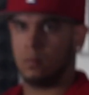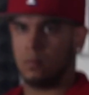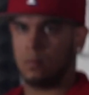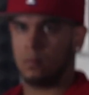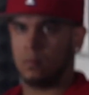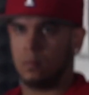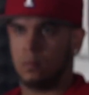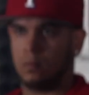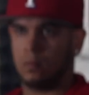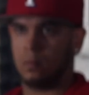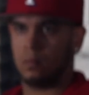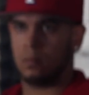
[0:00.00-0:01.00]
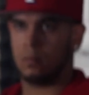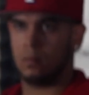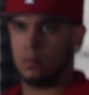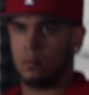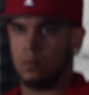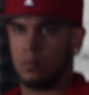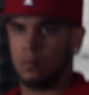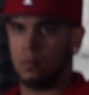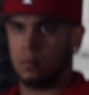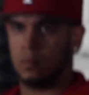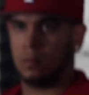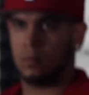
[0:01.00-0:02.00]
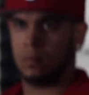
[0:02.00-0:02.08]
This person isn't speaking.